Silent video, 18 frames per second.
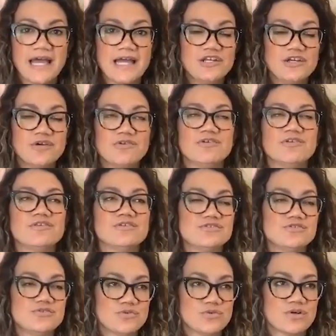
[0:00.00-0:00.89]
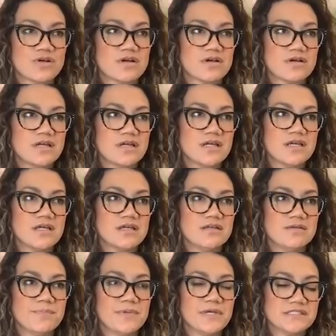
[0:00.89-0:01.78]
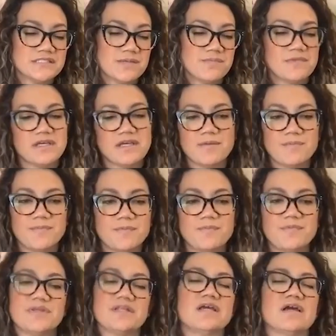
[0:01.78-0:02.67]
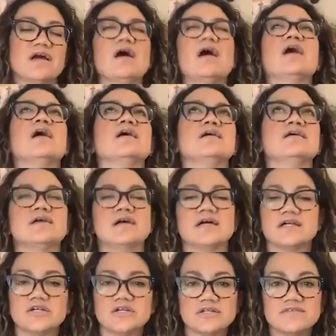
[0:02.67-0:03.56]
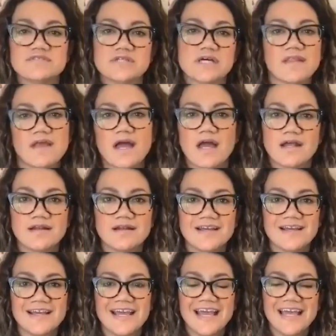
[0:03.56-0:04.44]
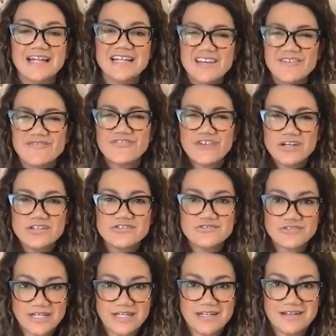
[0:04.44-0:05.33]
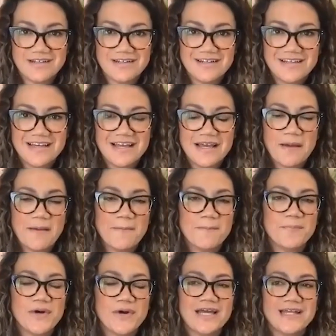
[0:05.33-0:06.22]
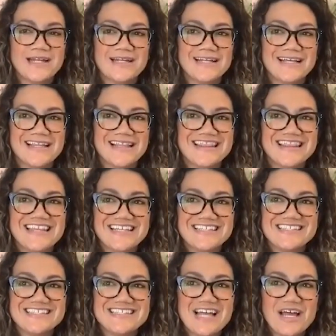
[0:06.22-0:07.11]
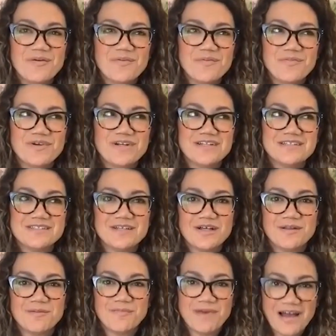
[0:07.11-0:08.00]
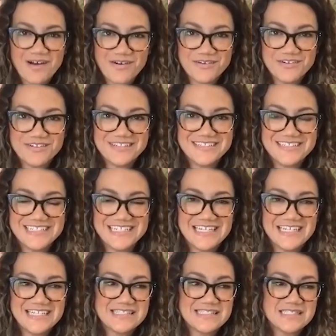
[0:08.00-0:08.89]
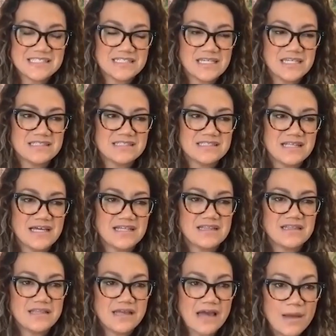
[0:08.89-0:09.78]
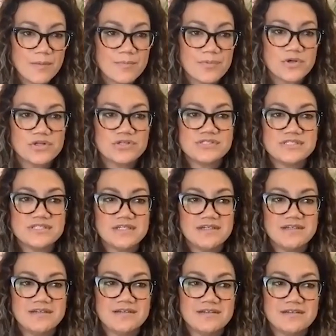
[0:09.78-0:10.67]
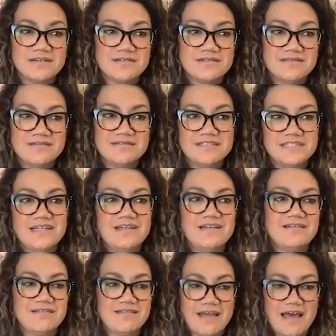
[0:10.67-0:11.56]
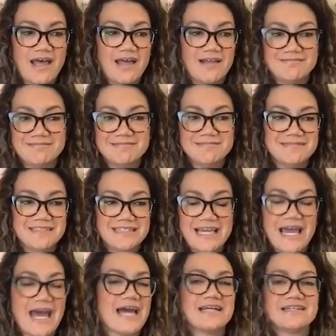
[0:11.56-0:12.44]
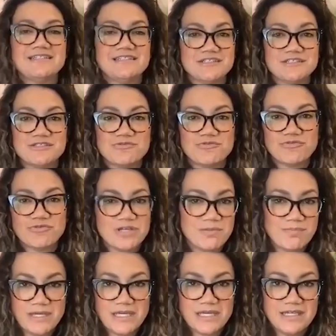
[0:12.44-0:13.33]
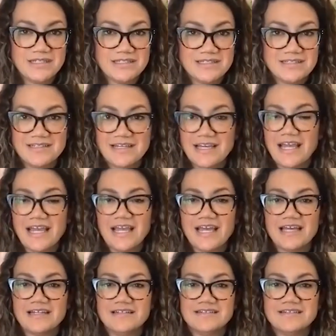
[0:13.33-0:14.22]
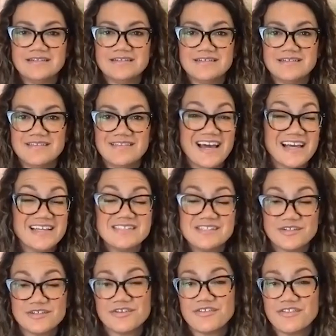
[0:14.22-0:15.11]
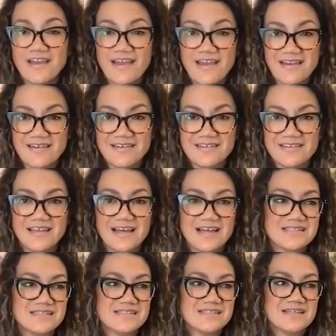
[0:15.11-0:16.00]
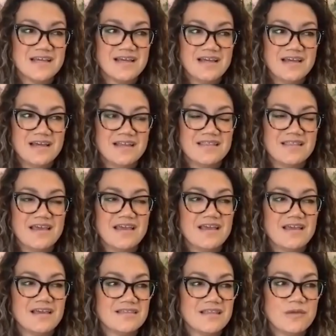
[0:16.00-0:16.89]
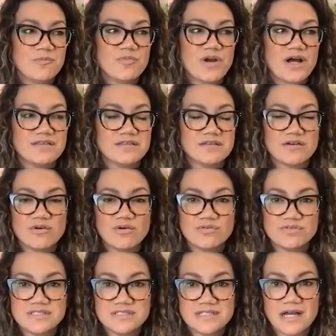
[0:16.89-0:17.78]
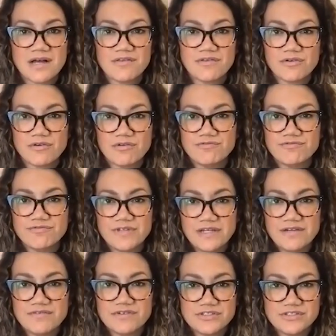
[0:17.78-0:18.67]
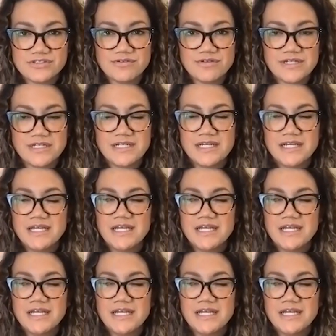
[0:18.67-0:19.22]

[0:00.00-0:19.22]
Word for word: I'd go to the store and pick something up and be like, oh, I could have done that and get frustrated. But that's not what it's all about. It's it's that that person did that cactus repeat and that's their thing. That's they they brought their own style, their own flavor to it.